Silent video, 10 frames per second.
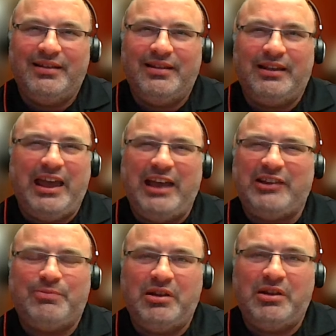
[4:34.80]
like
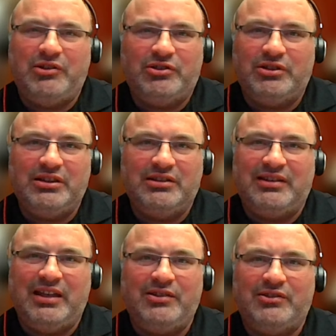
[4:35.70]
exponentially
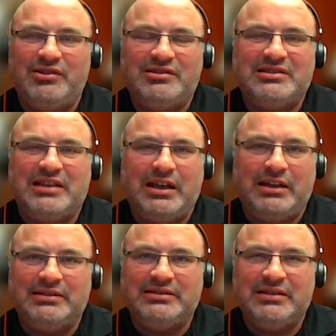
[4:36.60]
intense in
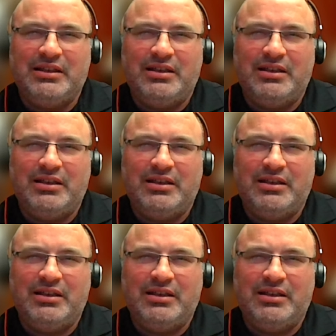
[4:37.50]
size